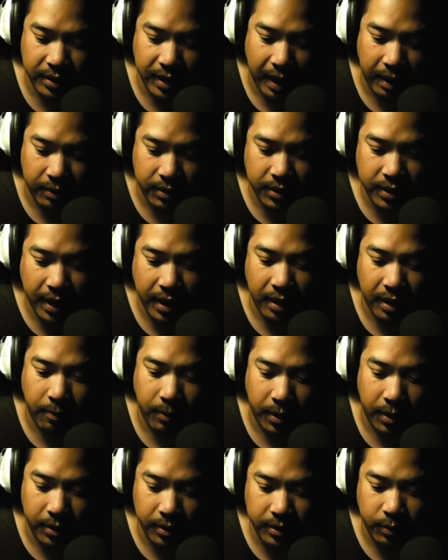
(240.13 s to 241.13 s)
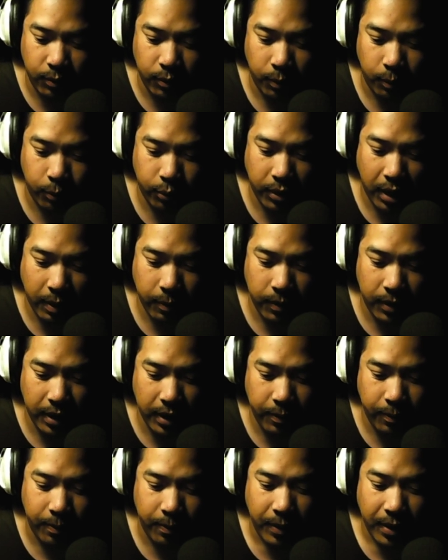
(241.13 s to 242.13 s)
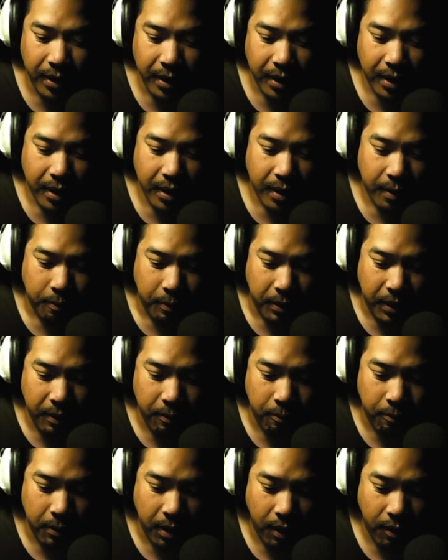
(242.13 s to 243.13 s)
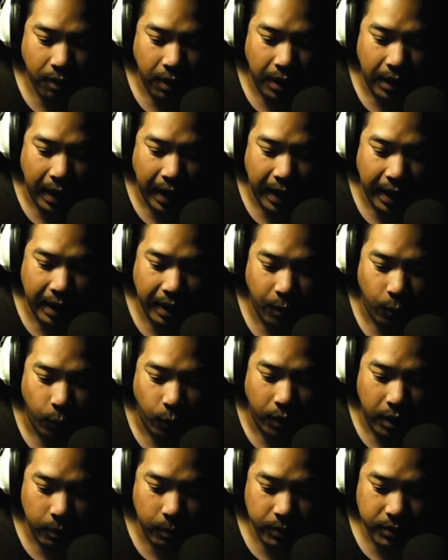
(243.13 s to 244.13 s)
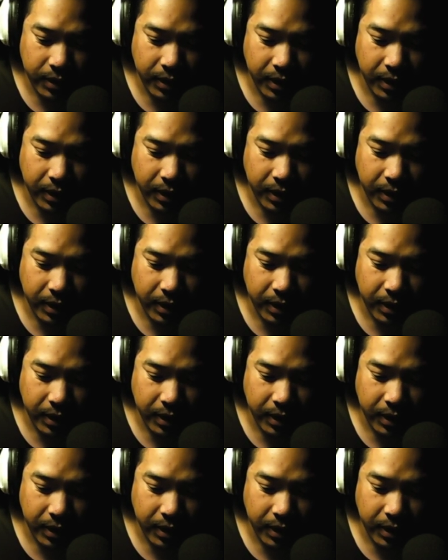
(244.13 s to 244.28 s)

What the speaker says: outstanding most would probably be Marianne Williamson.